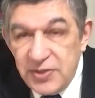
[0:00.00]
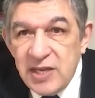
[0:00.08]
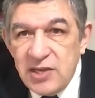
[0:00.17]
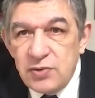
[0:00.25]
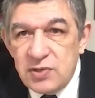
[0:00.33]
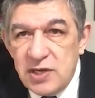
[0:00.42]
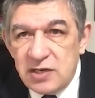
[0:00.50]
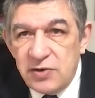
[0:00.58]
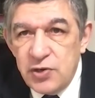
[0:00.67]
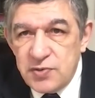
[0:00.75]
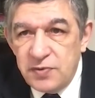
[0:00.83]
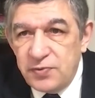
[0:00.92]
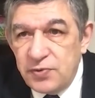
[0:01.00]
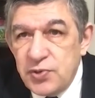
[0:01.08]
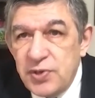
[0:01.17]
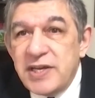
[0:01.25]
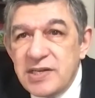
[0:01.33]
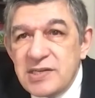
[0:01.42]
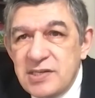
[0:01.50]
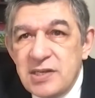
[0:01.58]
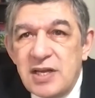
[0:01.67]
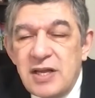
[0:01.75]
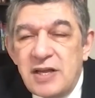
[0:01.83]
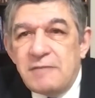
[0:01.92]
And so thank you, Dr. Hirshfeld, for
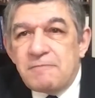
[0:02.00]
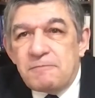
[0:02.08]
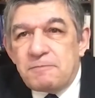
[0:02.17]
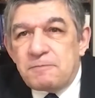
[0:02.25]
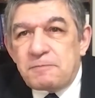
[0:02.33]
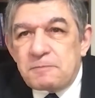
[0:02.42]
joining us.